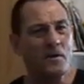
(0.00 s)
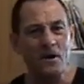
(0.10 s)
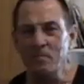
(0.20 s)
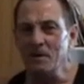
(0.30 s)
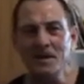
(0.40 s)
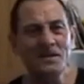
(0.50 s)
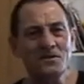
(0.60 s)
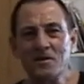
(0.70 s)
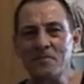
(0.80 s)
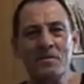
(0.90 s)
Bodybuilding
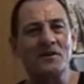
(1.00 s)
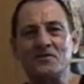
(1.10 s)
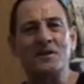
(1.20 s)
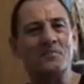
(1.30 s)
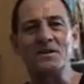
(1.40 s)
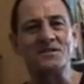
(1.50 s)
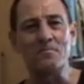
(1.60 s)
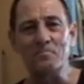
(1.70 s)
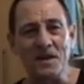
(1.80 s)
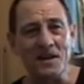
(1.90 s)
is not about trying to be
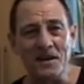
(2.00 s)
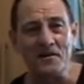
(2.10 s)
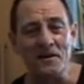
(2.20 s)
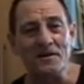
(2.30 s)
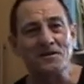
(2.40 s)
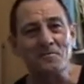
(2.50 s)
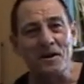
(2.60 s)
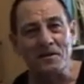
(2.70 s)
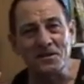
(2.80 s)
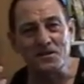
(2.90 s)
some big hero. It's
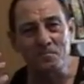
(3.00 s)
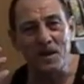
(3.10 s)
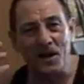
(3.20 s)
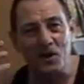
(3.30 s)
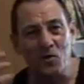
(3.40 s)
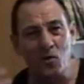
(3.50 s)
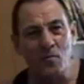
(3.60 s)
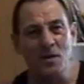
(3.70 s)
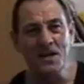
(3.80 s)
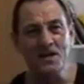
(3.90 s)
about just being a
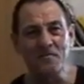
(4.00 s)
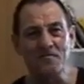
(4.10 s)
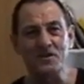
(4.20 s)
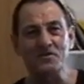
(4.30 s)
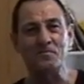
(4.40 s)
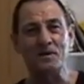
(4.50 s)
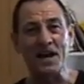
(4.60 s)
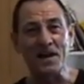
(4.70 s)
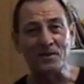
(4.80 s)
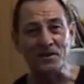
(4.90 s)
normal individual,
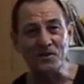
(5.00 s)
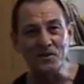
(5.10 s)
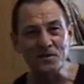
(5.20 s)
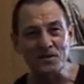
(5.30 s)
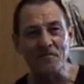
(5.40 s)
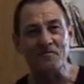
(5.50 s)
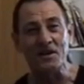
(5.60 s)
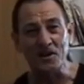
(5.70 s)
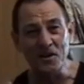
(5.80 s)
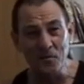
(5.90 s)
being able to do stuff
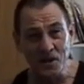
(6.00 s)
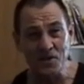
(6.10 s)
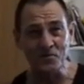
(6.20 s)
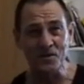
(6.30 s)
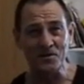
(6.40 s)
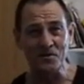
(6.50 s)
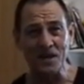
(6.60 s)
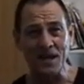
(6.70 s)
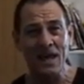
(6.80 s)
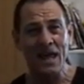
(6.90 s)
that you enjoy
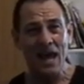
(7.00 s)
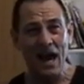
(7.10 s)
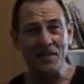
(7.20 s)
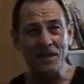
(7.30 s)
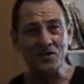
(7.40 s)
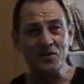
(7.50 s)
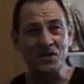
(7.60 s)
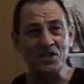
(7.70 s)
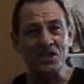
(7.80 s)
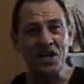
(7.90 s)
doing and that you
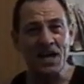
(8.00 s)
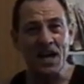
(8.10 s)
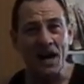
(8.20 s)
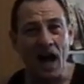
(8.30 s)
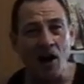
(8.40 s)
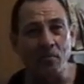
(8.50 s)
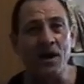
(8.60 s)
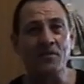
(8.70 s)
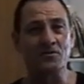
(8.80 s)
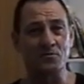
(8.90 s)
can share and help
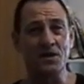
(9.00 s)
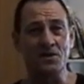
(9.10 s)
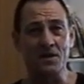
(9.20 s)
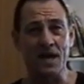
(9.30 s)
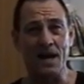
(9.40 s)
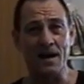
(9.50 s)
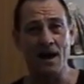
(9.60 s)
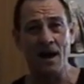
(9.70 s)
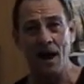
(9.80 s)
others where you can.